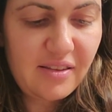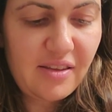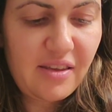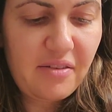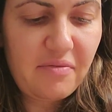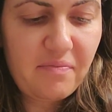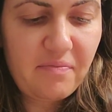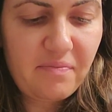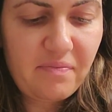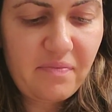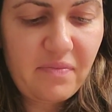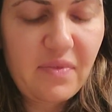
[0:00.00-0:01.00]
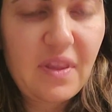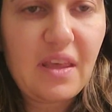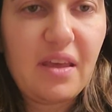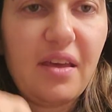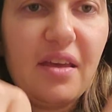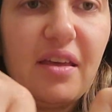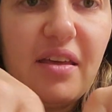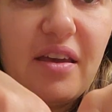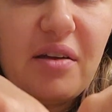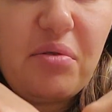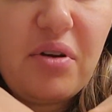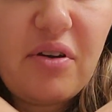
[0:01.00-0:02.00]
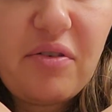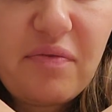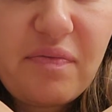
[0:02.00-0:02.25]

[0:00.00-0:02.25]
Okay. Here we go.